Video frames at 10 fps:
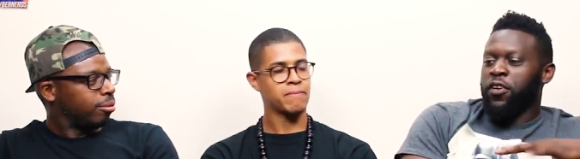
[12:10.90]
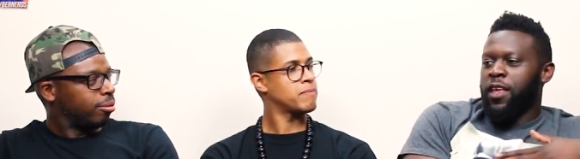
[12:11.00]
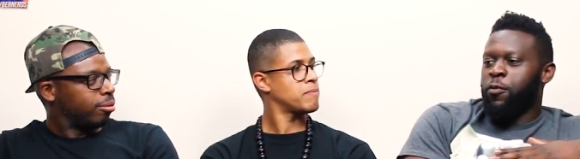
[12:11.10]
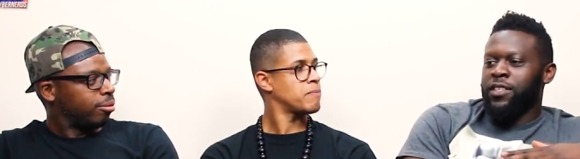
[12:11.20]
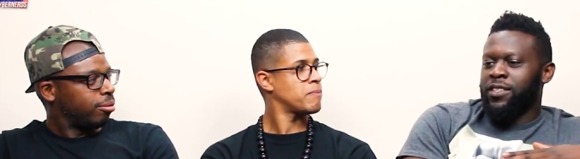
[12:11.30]
Speaker 1: don't think
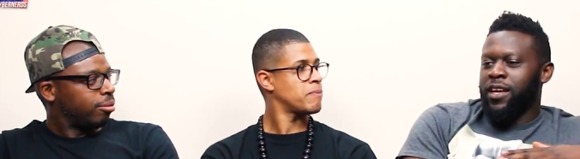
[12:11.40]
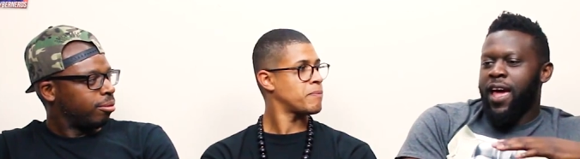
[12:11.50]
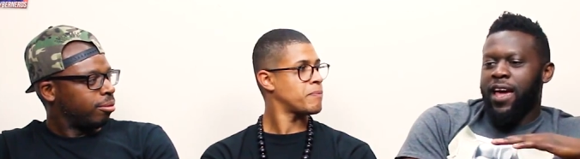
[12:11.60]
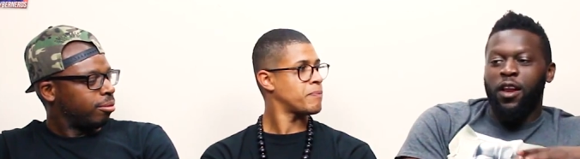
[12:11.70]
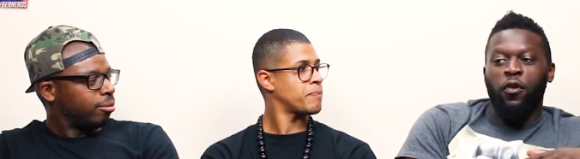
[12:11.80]
there
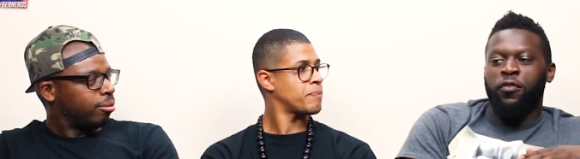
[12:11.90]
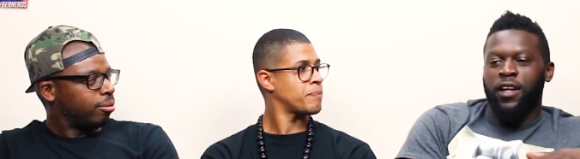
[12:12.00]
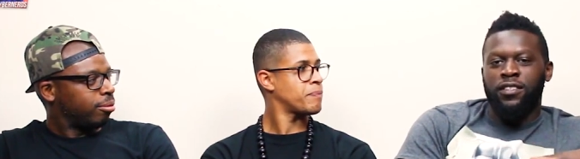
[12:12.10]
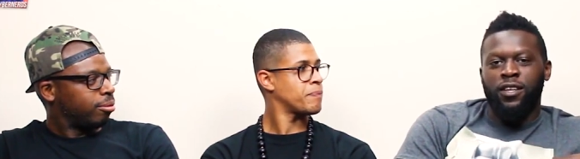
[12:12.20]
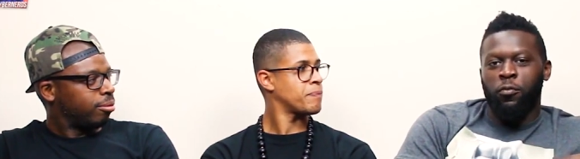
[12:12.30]
was Halo
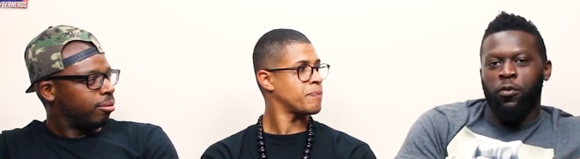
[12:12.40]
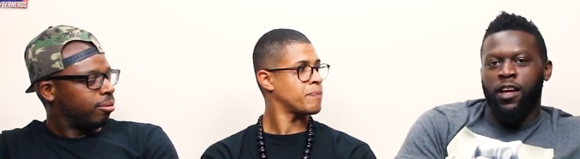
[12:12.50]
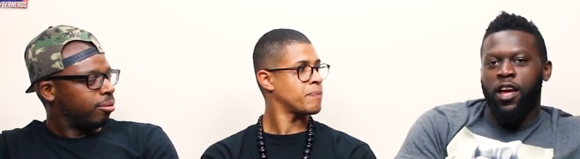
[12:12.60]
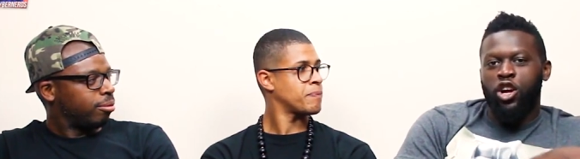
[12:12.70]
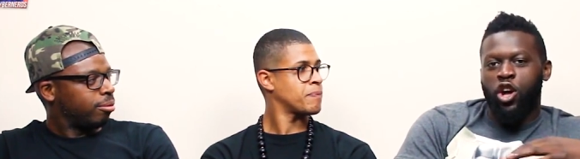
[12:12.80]
fans
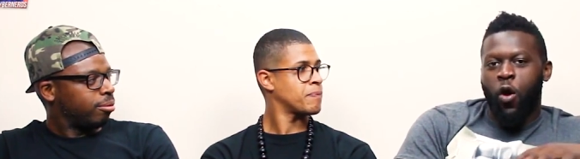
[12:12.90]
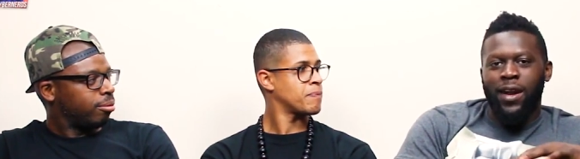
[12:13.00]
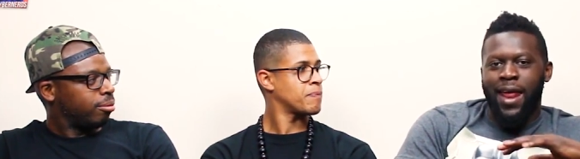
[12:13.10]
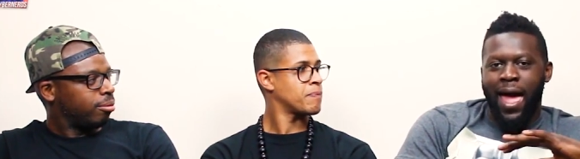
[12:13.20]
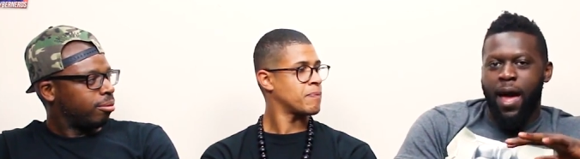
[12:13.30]
somewhere
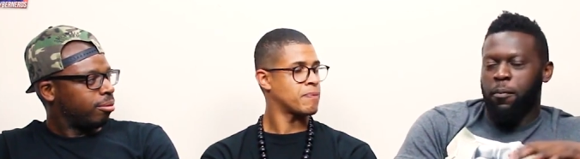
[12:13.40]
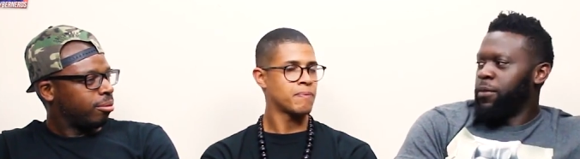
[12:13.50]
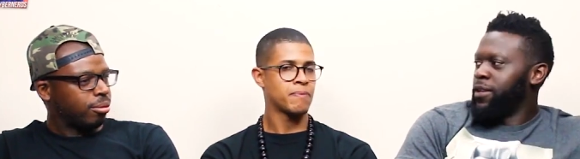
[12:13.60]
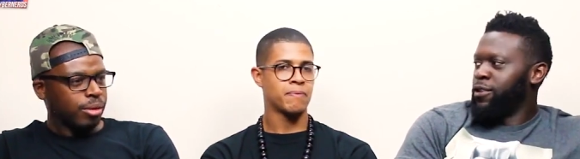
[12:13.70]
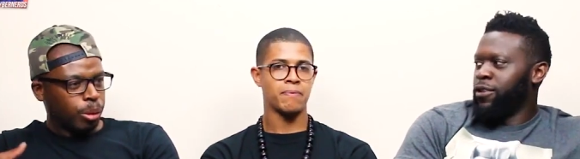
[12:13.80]
going
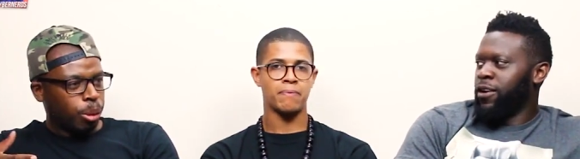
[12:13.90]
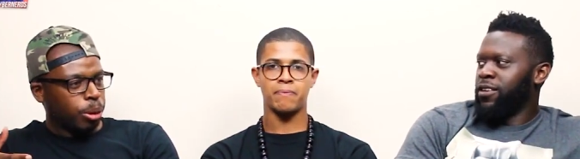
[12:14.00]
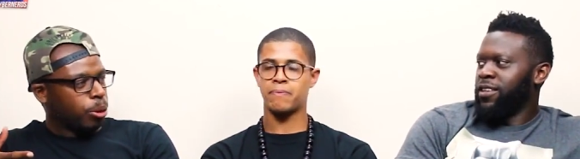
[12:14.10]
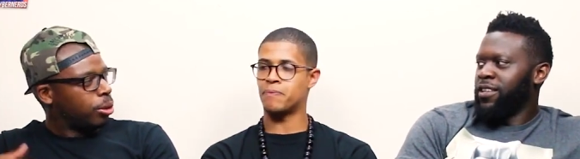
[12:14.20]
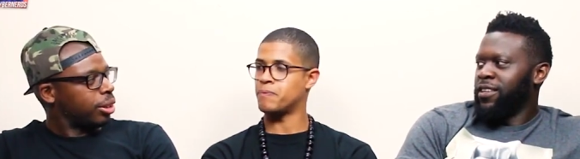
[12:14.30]
ham?
Speaker 2: You There don't?
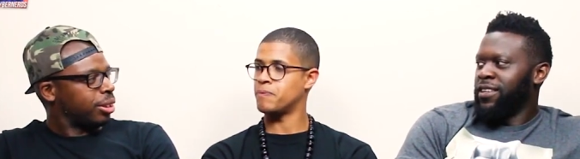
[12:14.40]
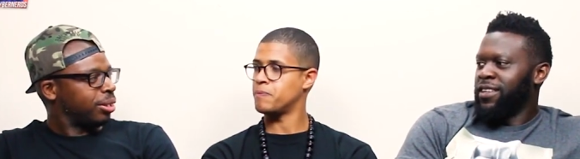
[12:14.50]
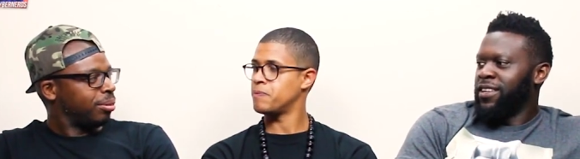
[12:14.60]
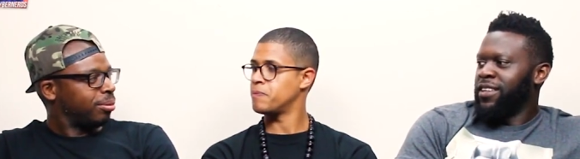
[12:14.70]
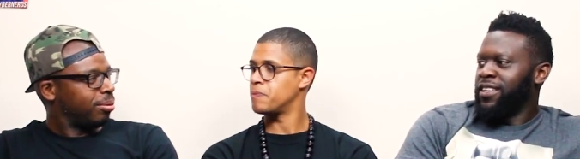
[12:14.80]
probably
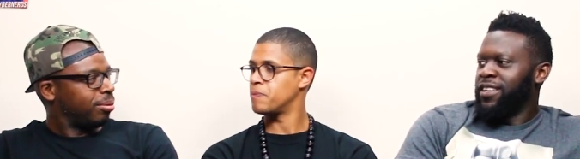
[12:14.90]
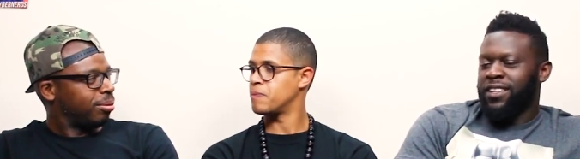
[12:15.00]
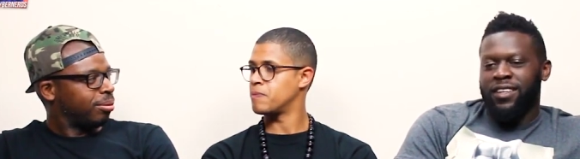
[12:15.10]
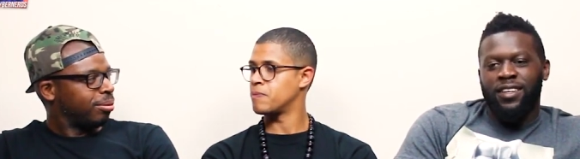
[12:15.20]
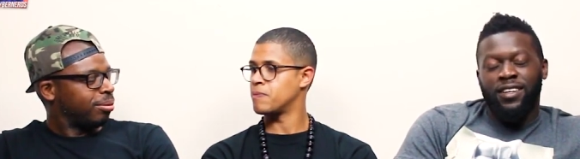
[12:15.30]
was.
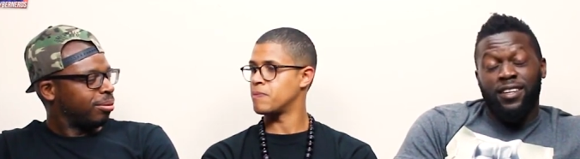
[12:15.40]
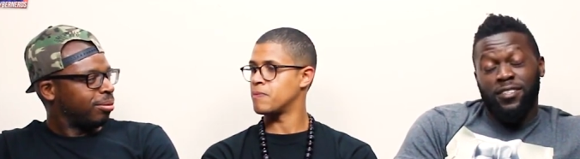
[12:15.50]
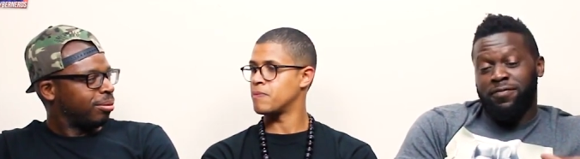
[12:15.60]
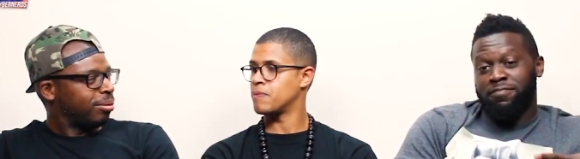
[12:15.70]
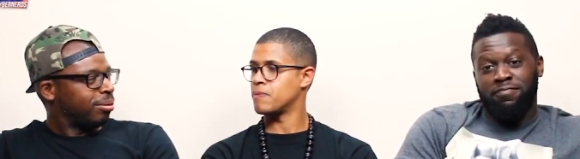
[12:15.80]

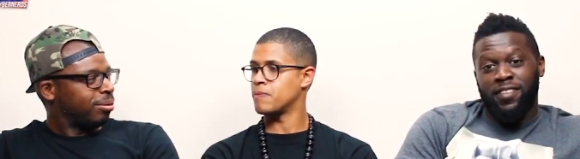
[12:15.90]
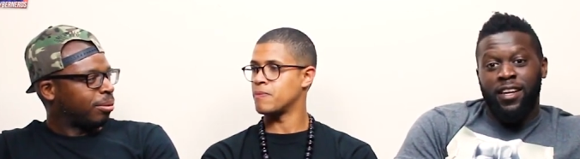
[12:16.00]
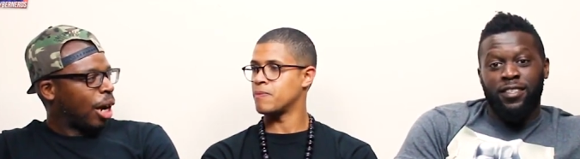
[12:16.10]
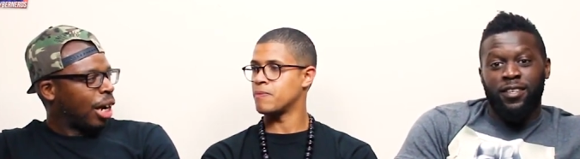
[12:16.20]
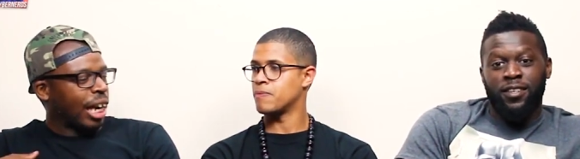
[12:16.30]

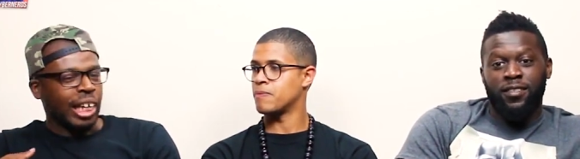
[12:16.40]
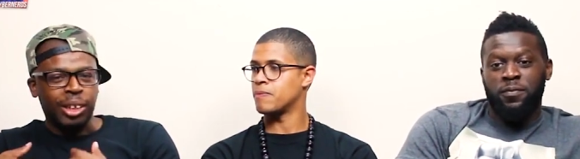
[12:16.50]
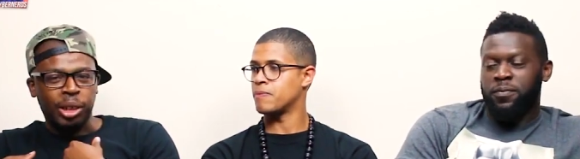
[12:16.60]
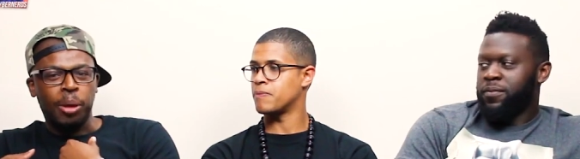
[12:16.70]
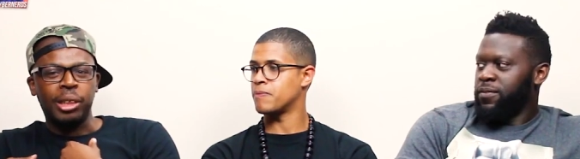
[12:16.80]
Well, oh.
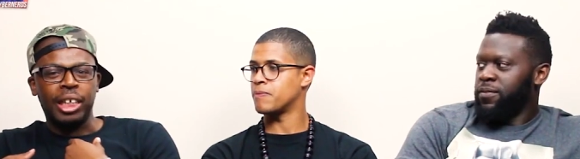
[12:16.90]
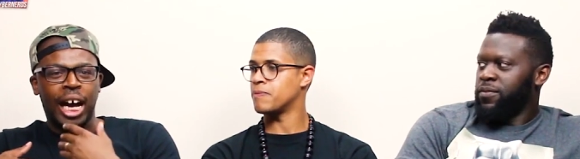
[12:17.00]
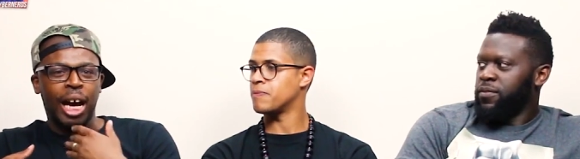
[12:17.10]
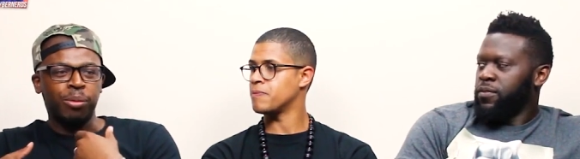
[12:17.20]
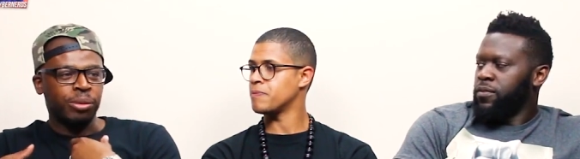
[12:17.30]
I, as I mean,
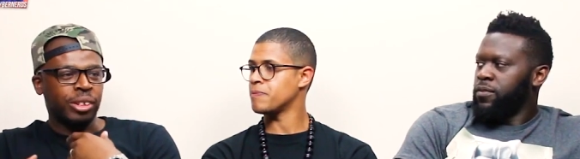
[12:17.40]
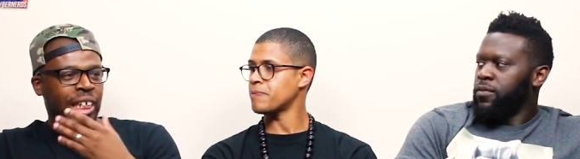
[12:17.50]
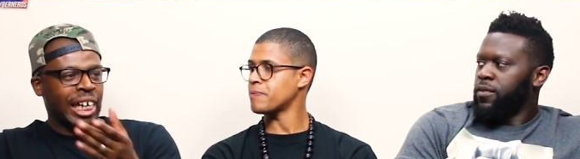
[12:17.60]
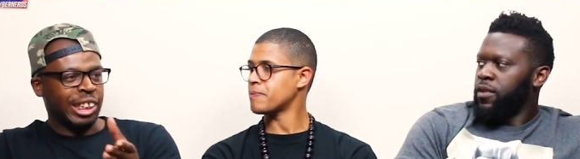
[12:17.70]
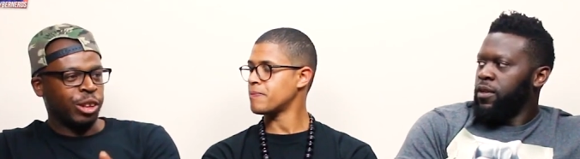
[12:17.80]
like, I'm
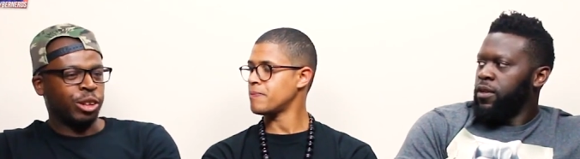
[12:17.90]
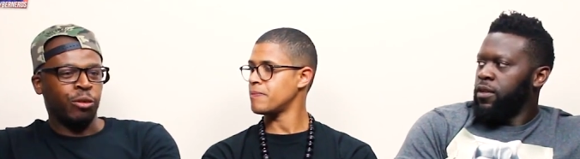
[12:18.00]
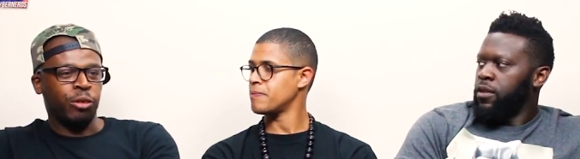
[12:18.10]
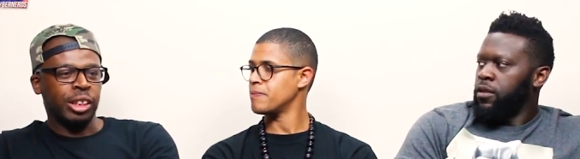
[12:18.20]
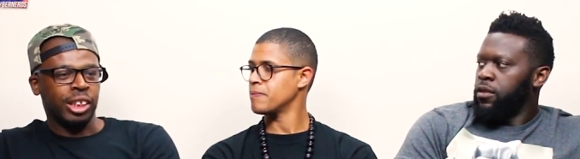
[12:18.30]
the guy sitting on
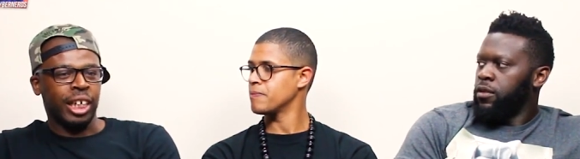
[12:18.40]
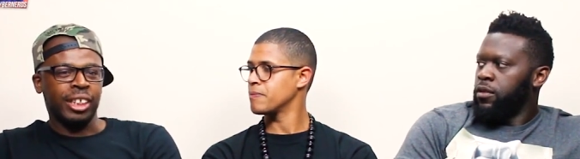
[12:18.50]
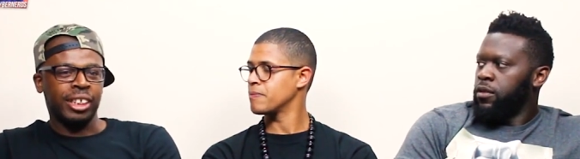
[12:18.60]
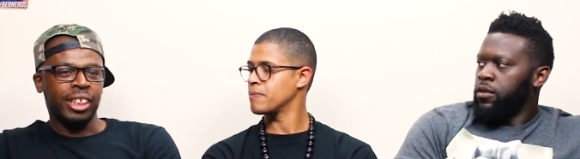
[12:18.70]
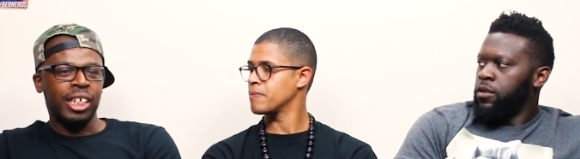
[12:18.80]
the fence.
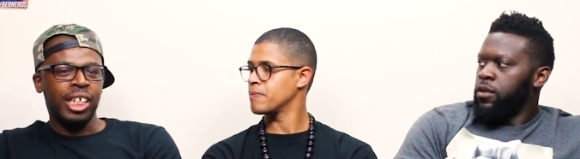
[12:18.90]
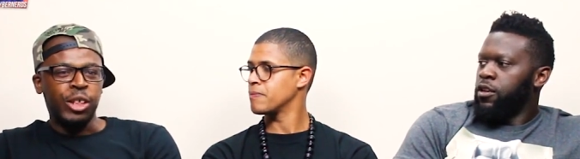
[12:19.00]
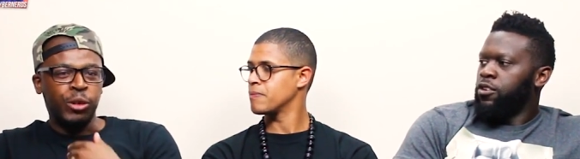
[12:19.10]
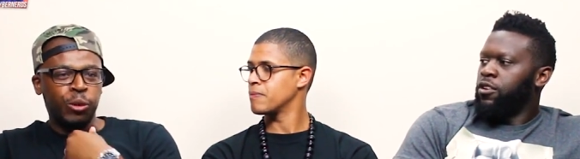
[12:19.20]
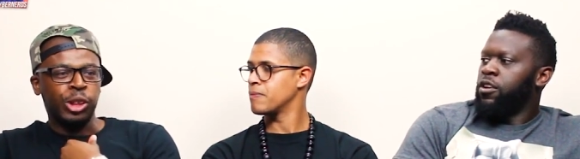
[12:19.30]
Like,
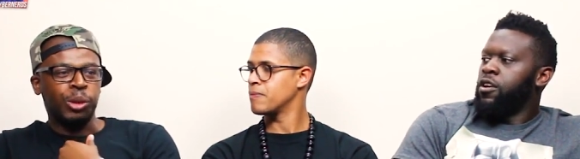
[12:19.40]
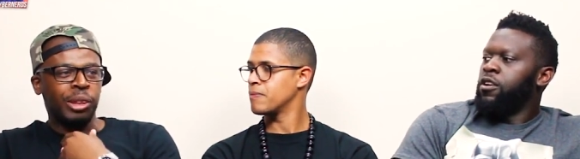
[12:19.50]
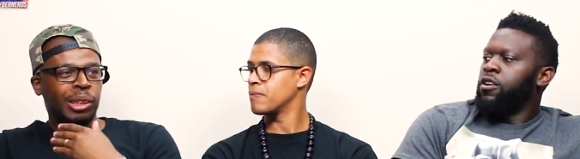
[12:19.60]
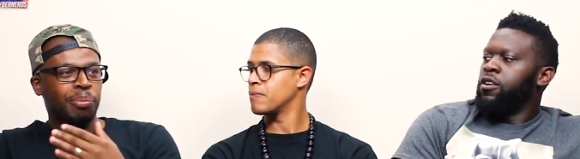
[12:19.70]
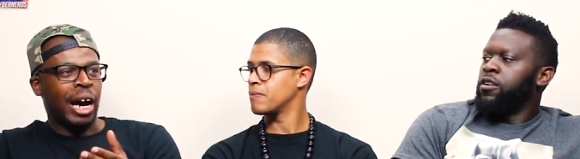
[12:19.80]
if you wanted me